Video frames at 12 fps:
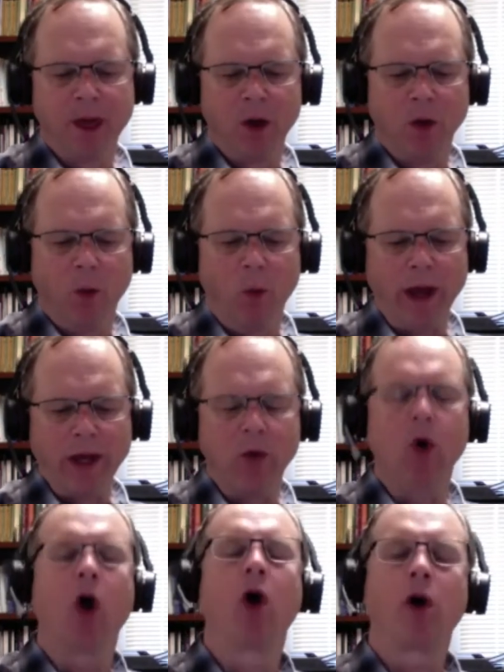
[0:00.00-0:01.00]
when you
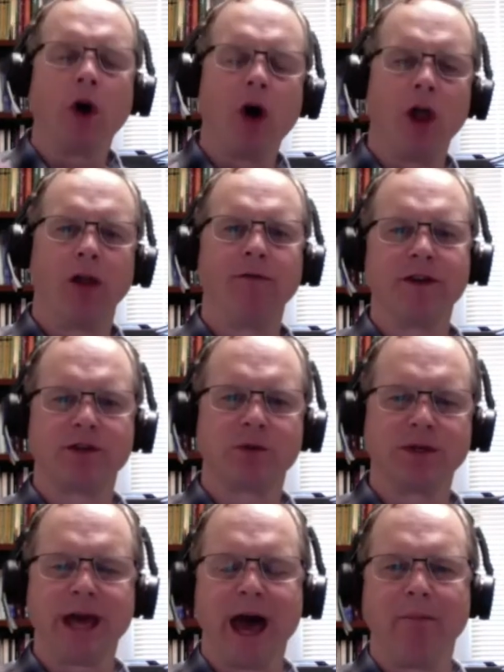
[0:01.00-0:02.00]
heard all of this
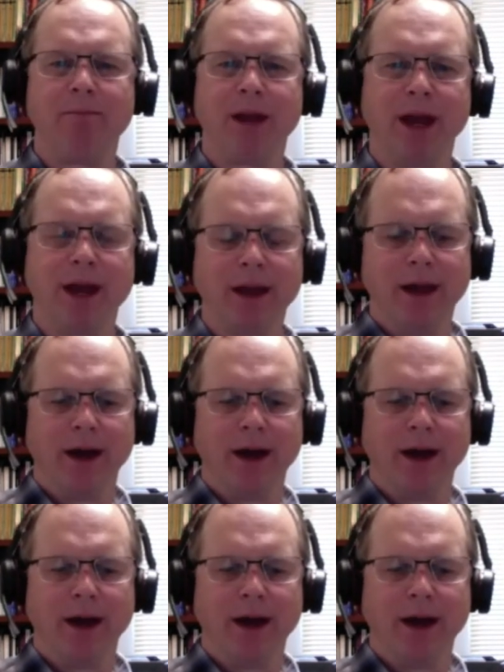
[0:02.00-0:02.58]
was happening,